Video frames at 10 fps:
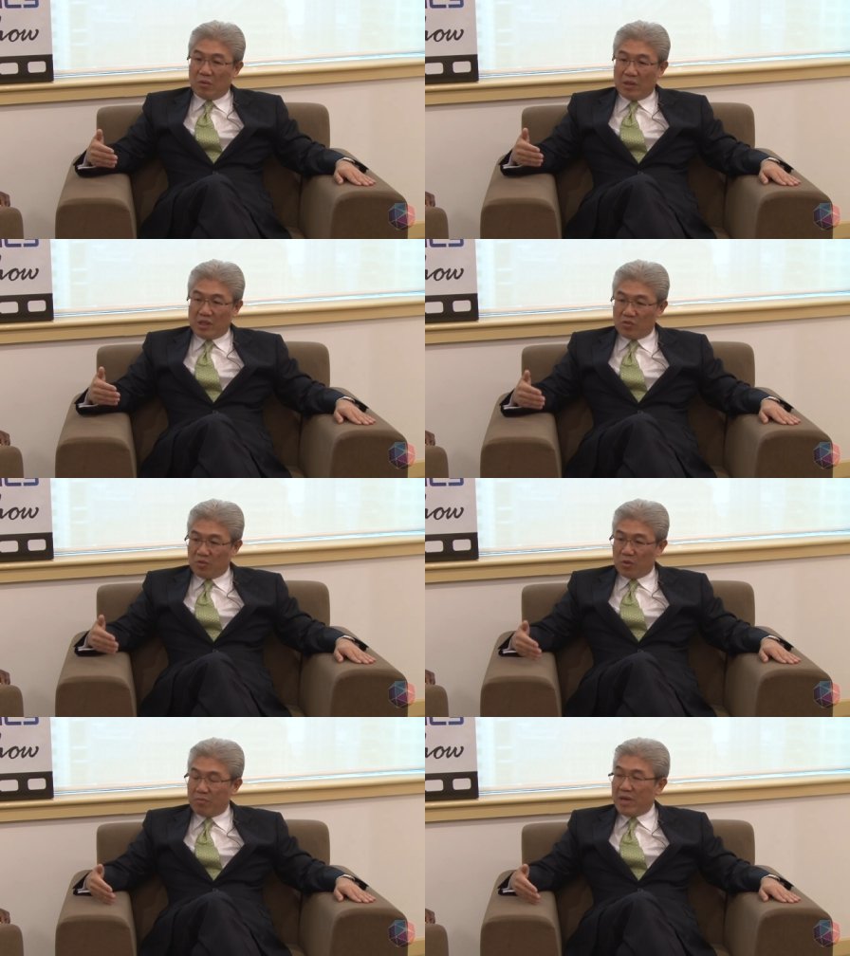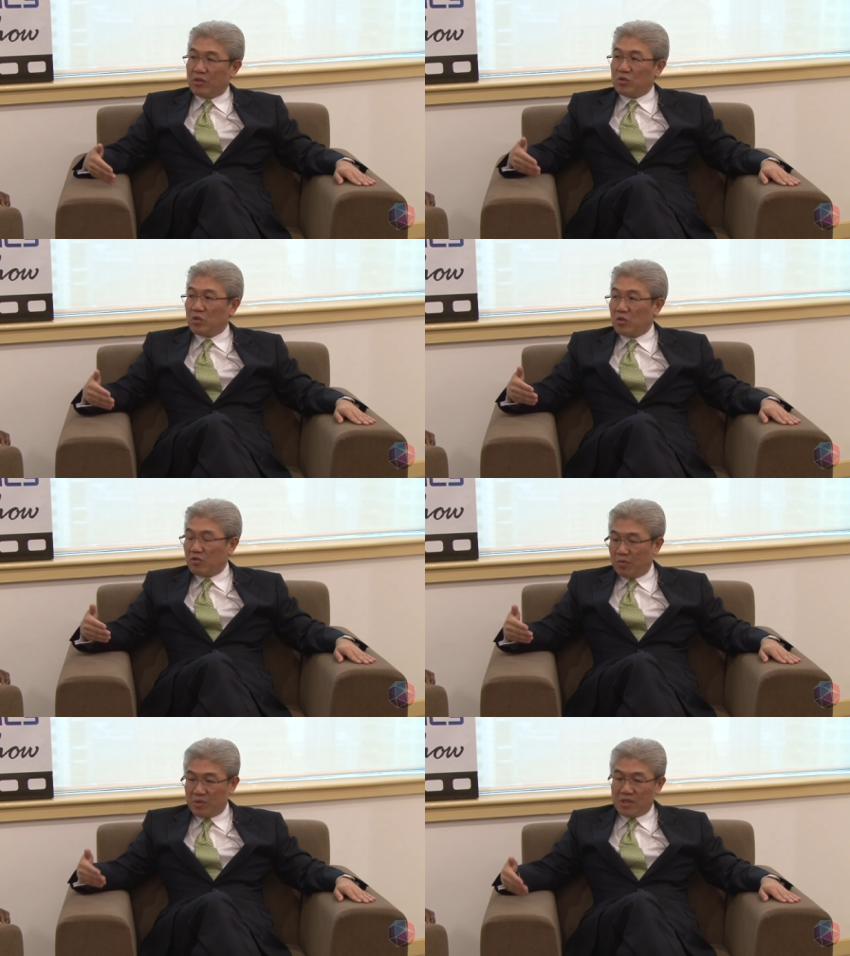whether it's from your mentor
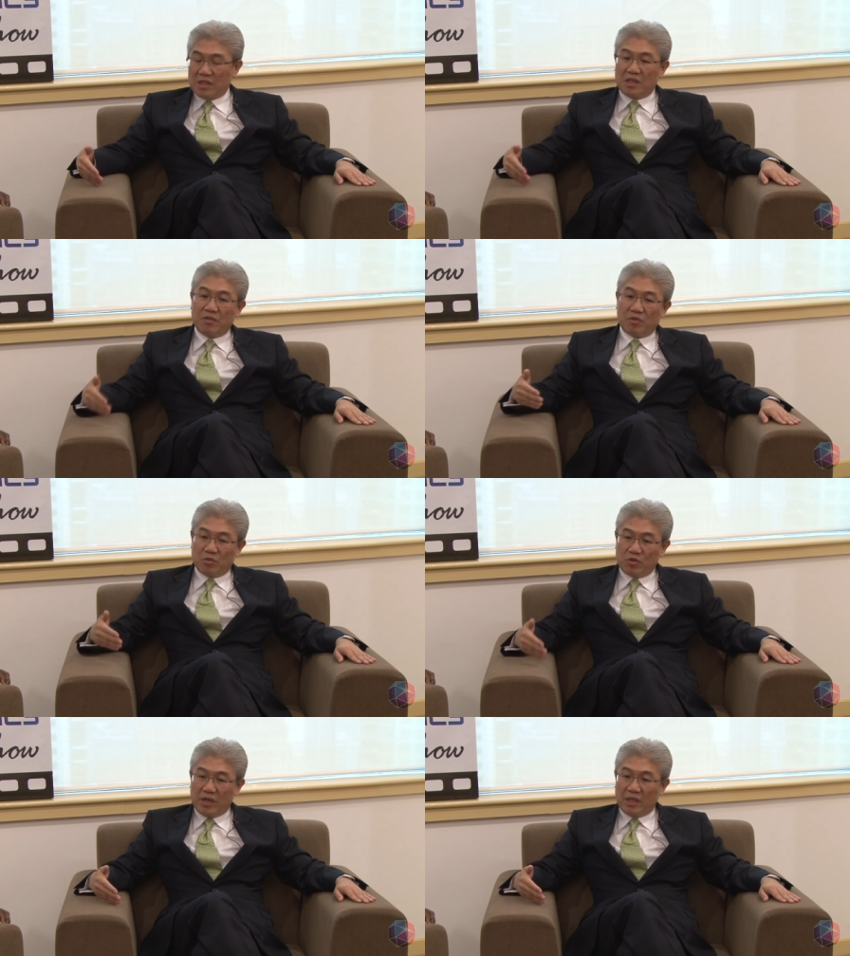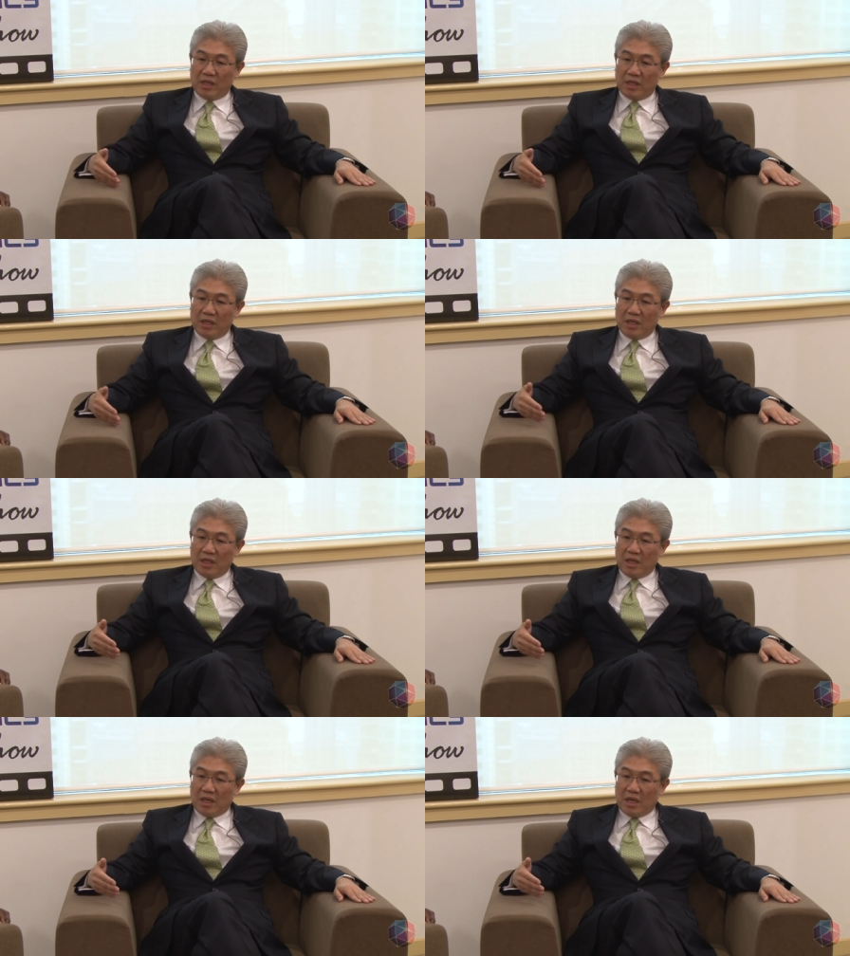from study from training
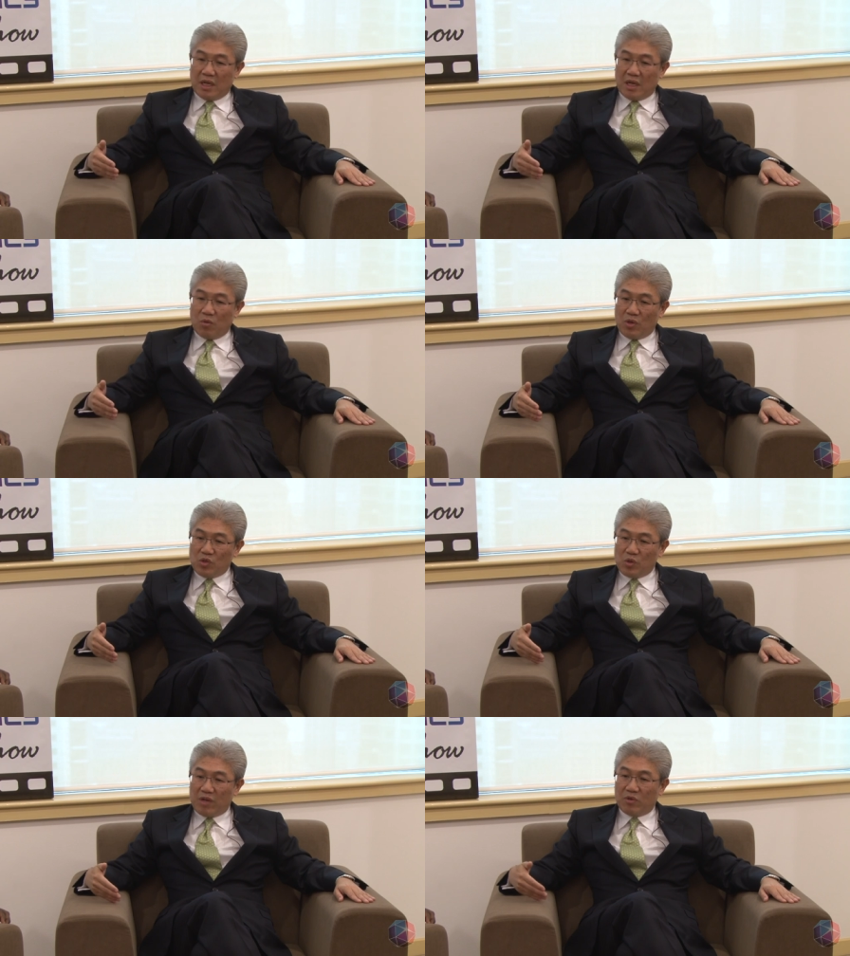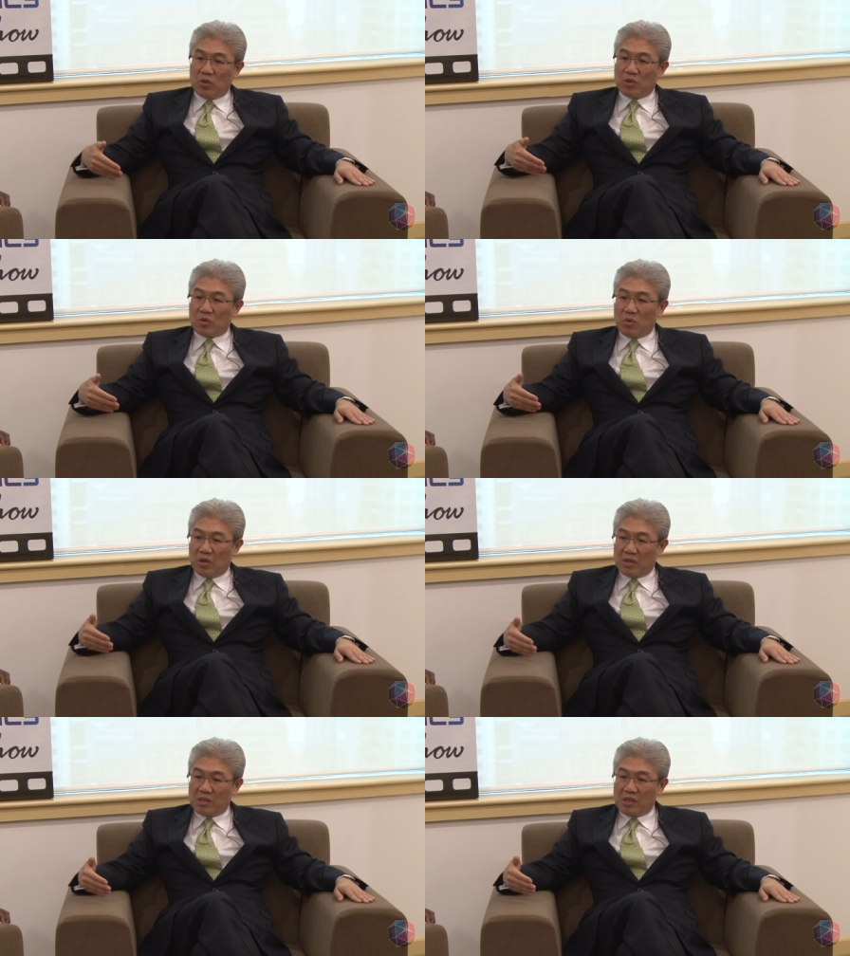uh, once you have all the
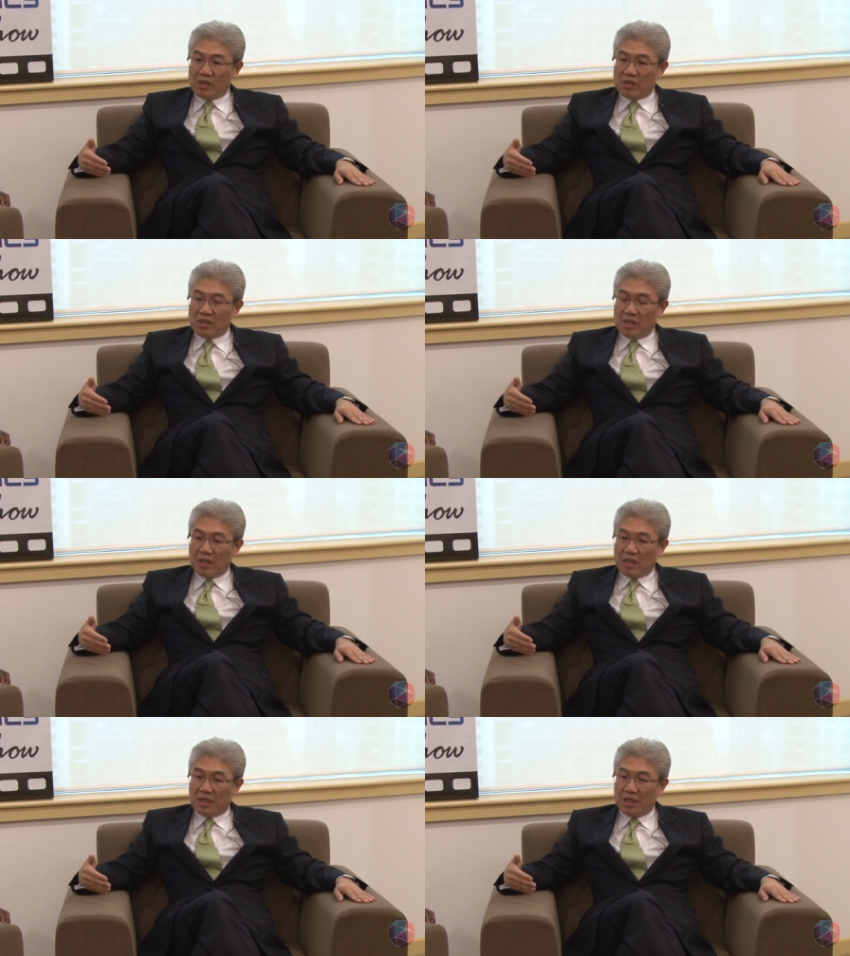qualities uh,